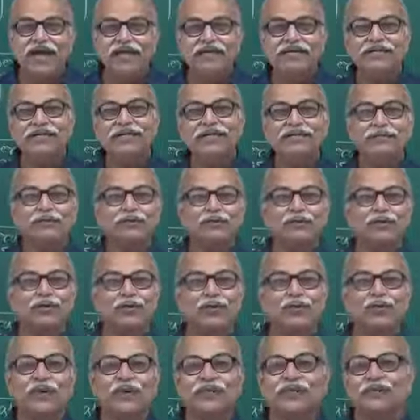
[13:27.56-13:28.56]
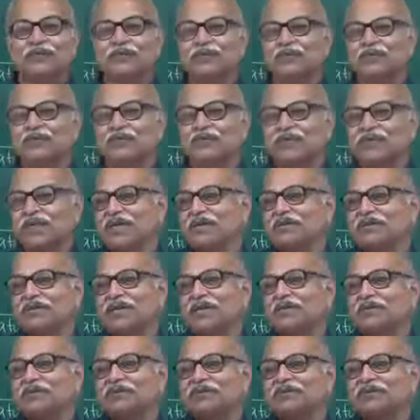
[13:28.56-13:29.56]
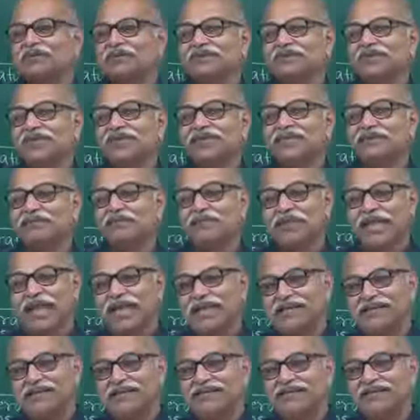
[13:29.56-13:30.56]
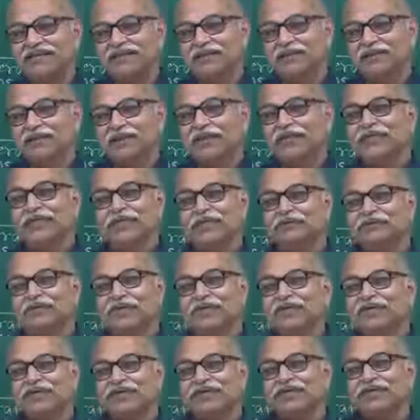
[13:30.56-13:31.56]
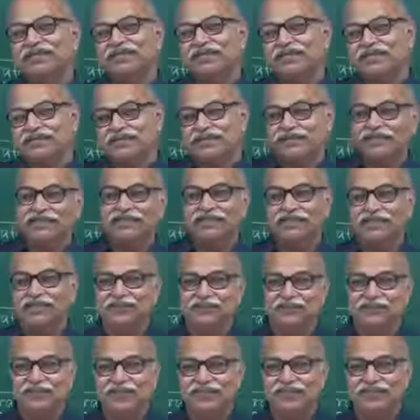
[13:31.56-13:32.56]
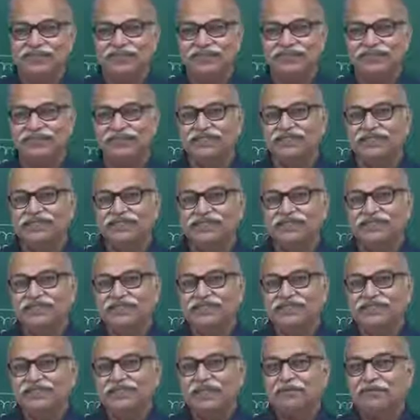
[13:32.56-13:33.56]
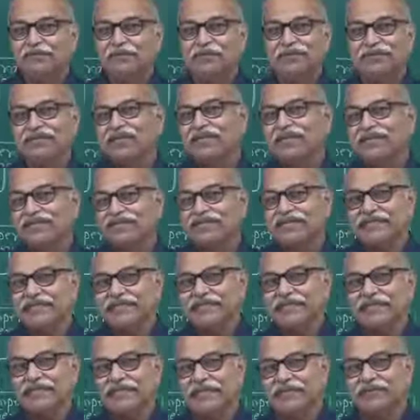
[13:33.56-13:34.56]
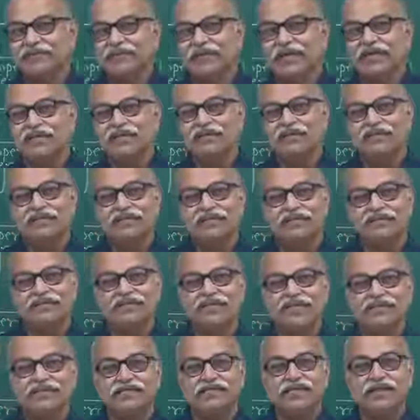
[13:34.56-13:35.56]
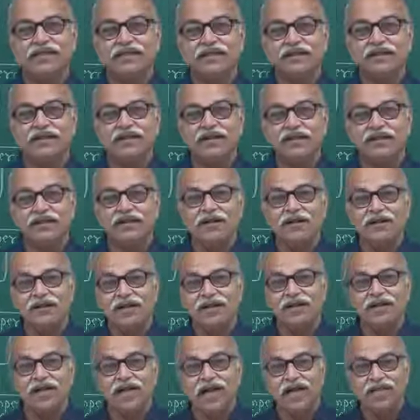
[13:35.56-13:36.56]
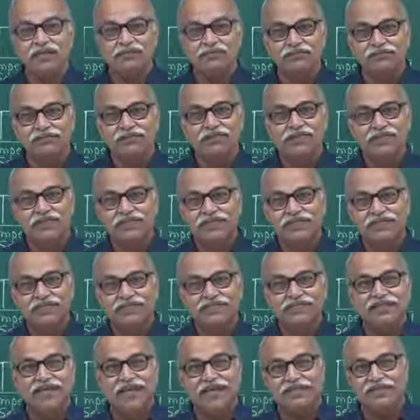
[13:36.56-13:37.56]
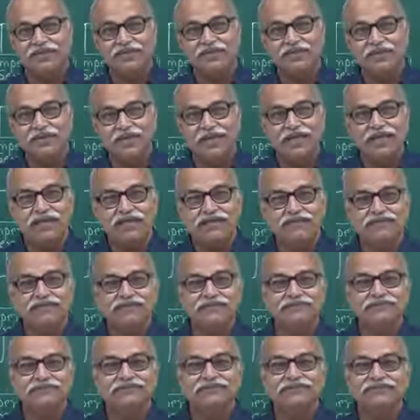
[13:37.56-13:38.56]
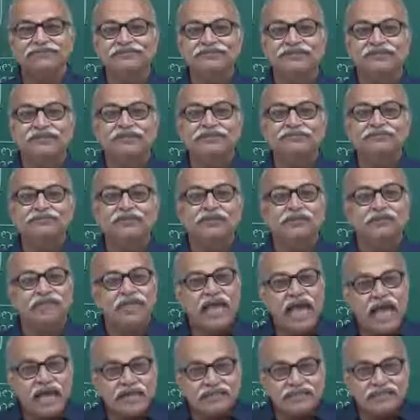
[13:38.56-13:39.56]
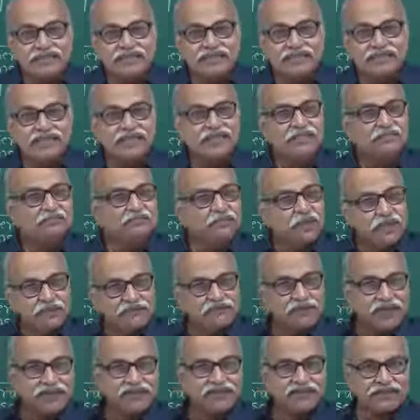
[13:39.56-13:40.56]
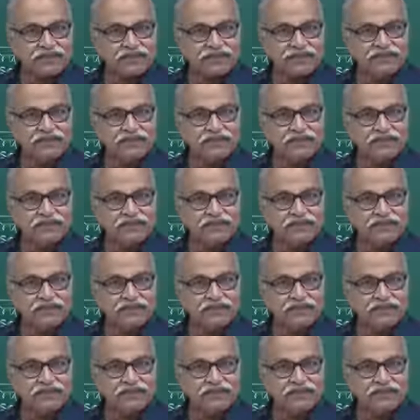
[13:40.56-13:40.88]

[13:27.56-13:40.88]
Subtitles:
need to know when to shut down this plant, when the pressure is exceeding, when the temperature is exceeding, when this danger alarm has to ring. For that, it is perfect.